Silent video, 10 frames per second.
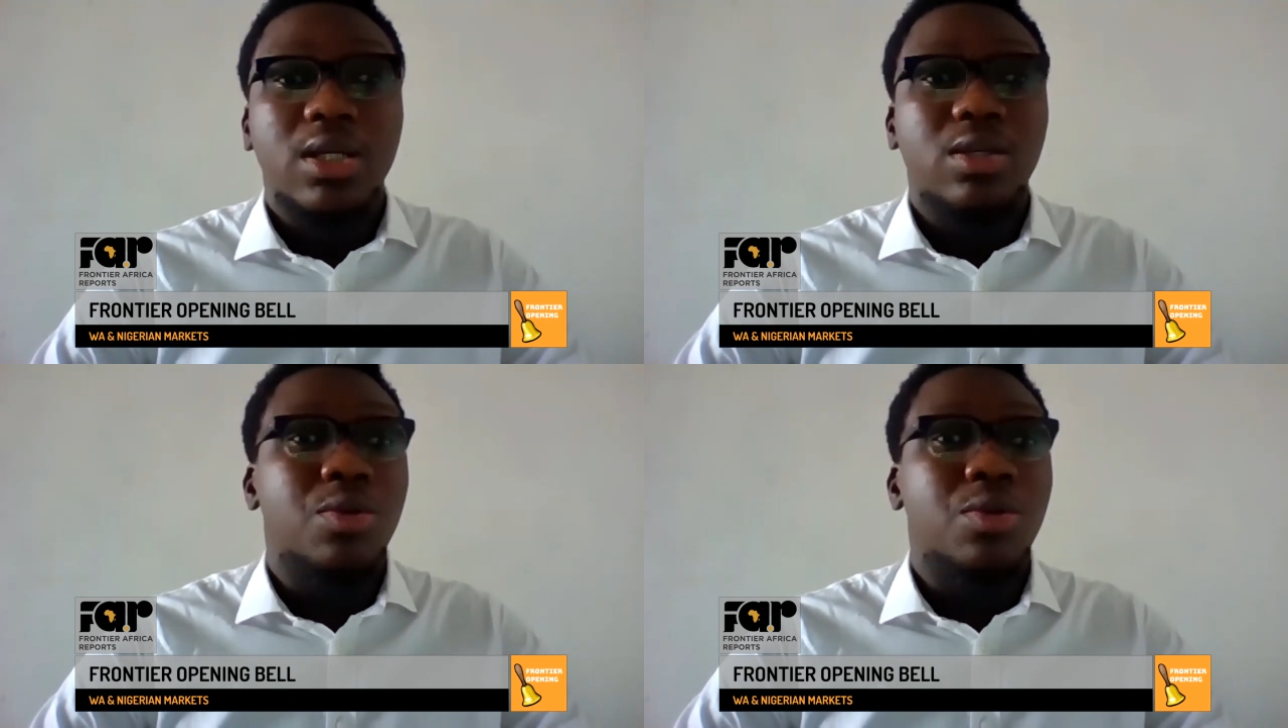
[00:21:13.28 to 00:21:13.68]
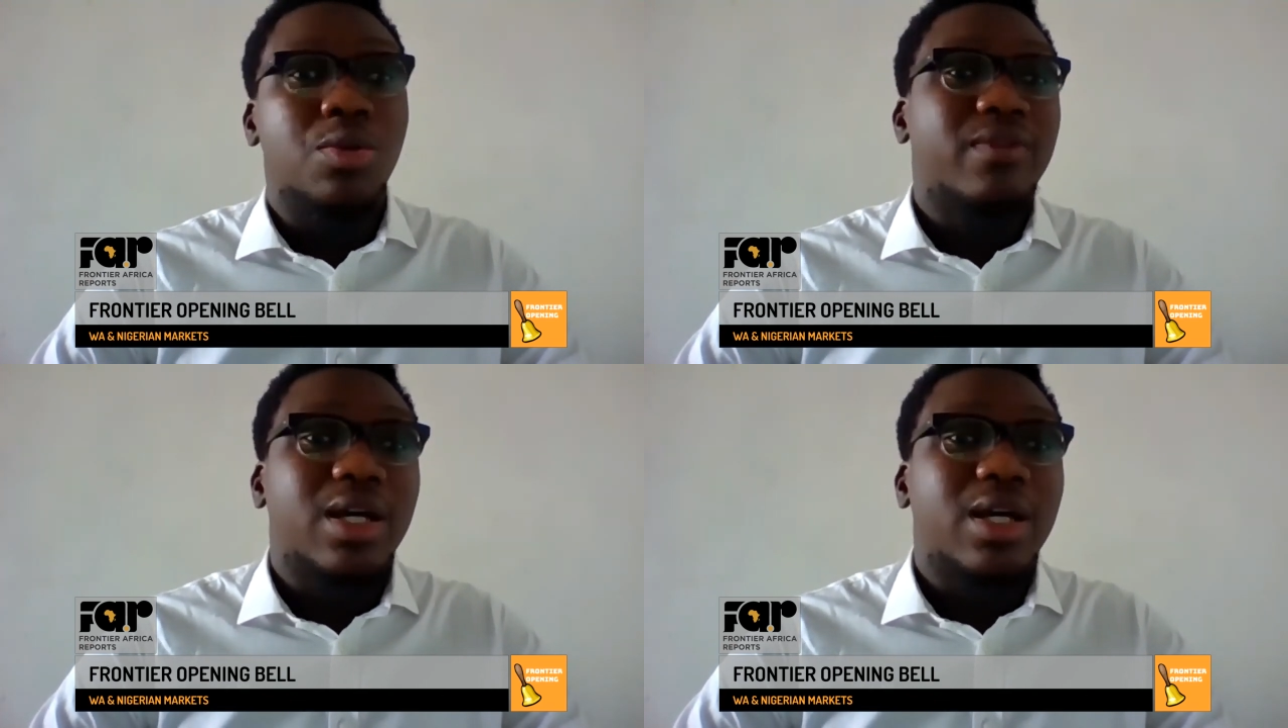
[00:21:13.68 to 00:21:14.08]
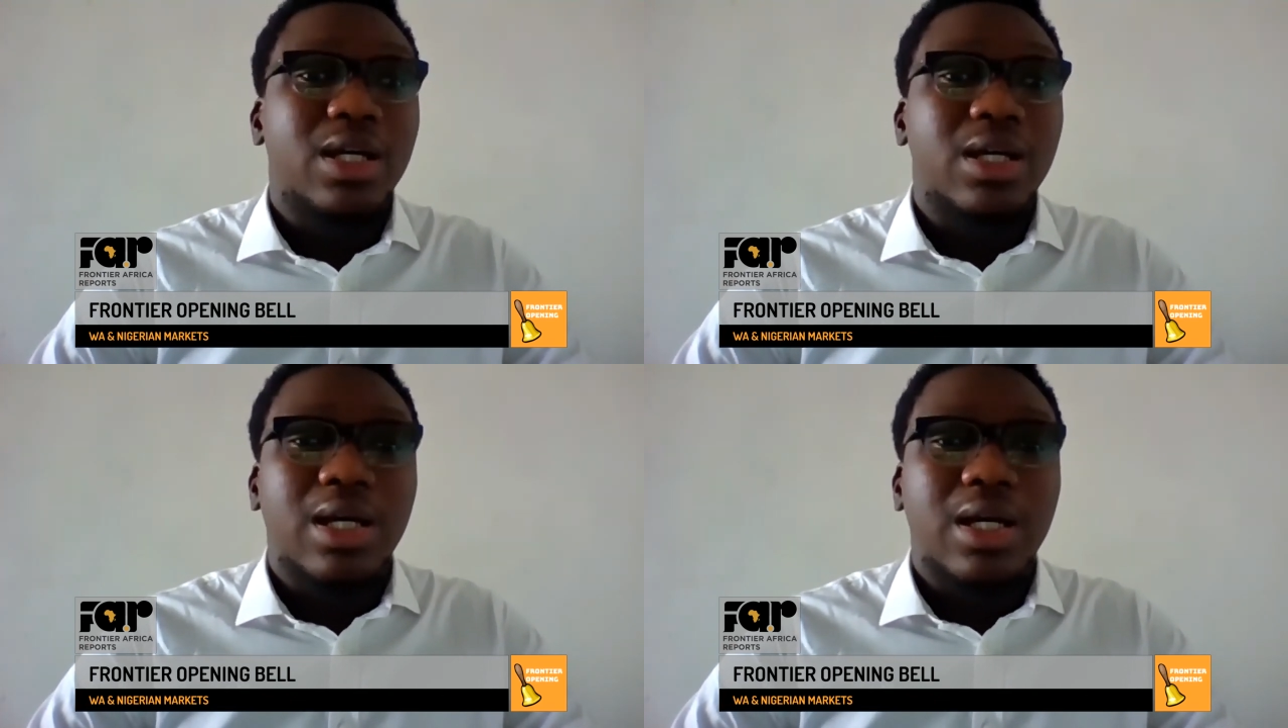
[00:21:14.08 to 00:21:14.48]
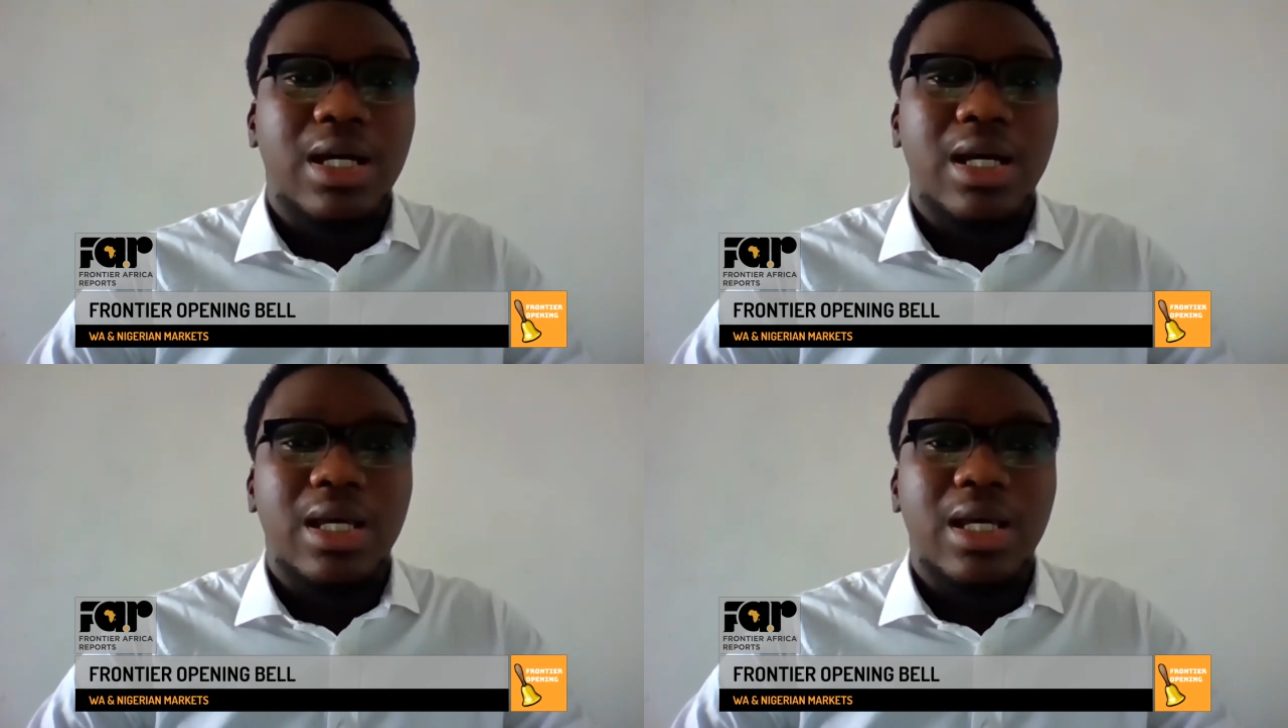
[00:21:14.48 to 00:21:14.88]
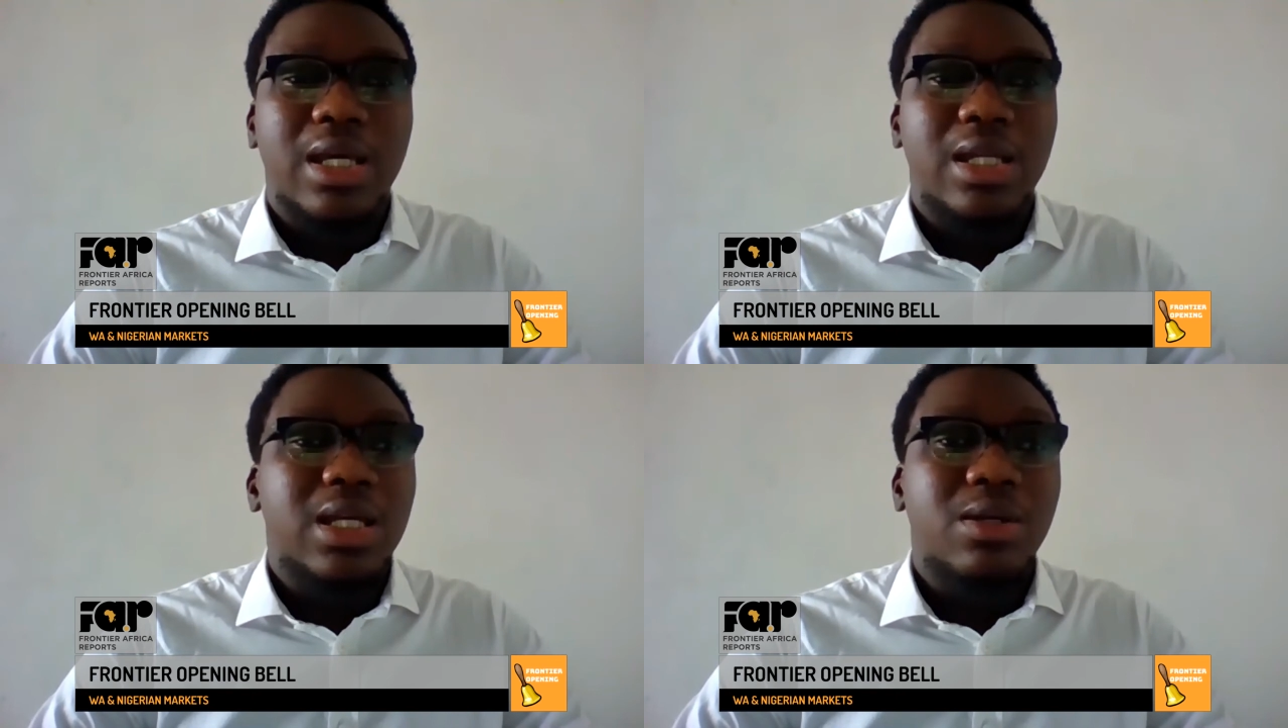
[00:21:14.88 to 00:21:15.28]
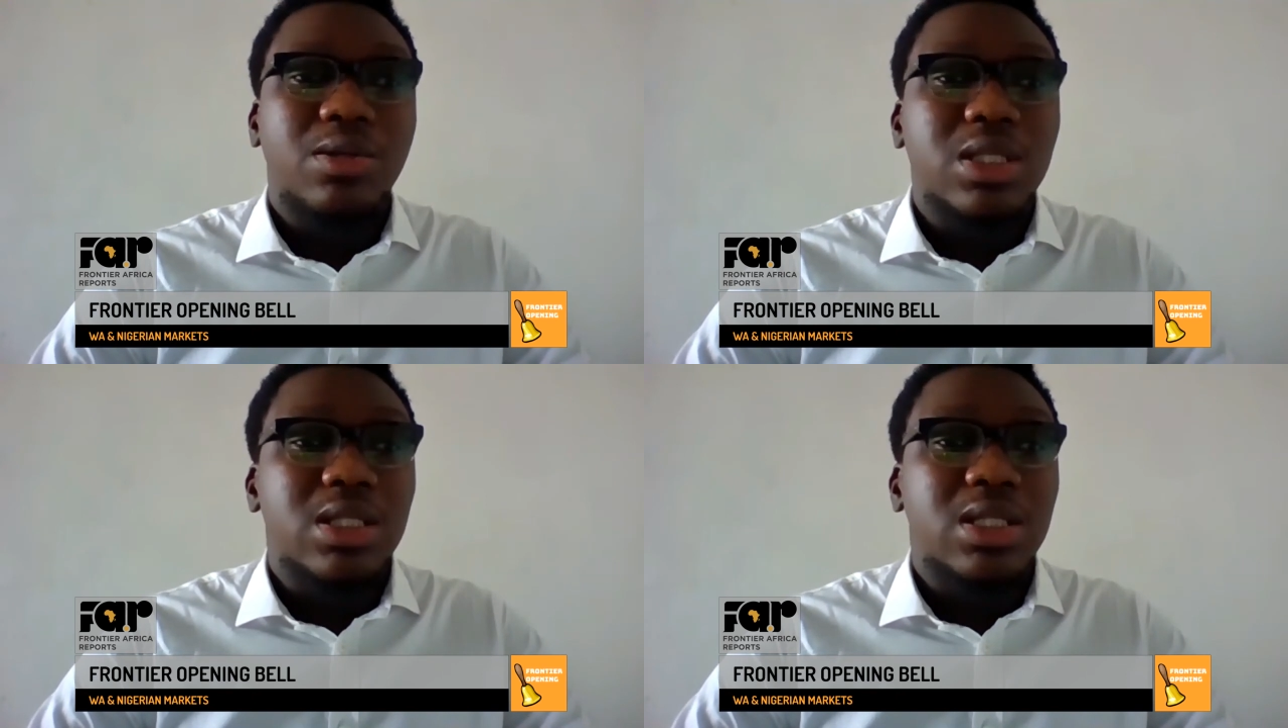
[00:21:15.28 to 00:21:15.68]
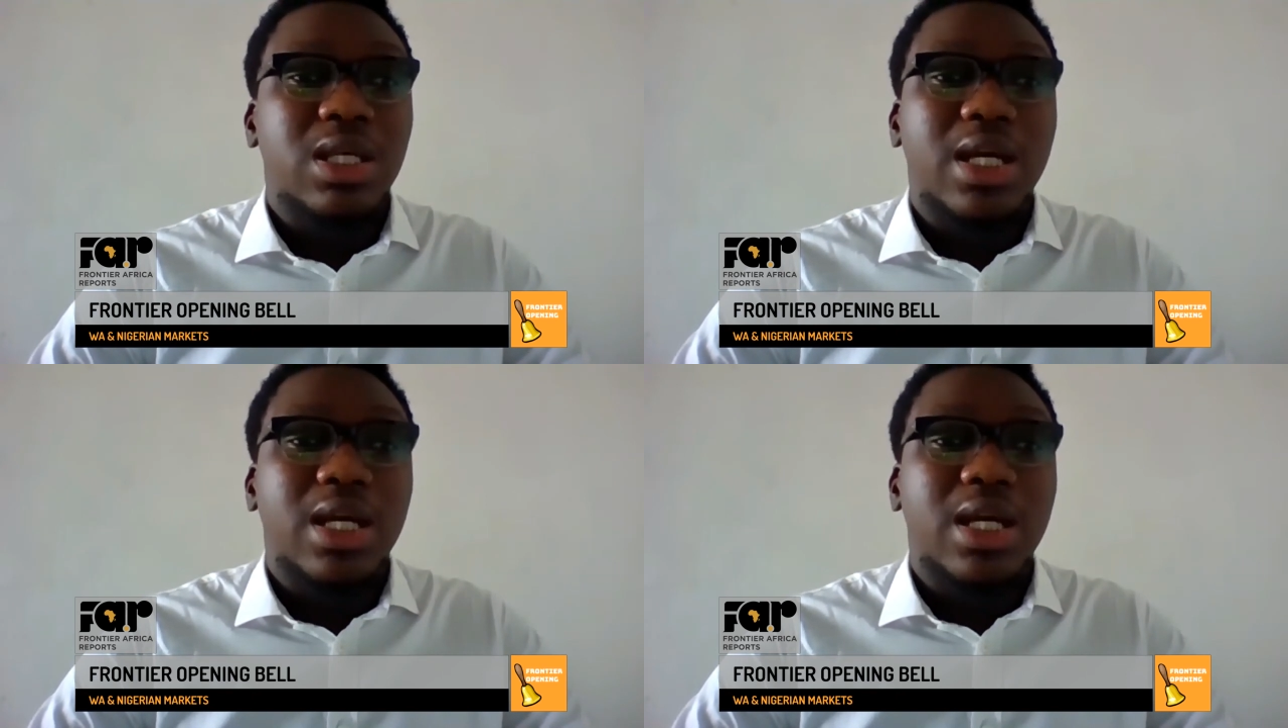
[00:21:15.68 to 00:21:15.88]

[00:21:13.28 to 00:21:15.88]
I earlier on in the year,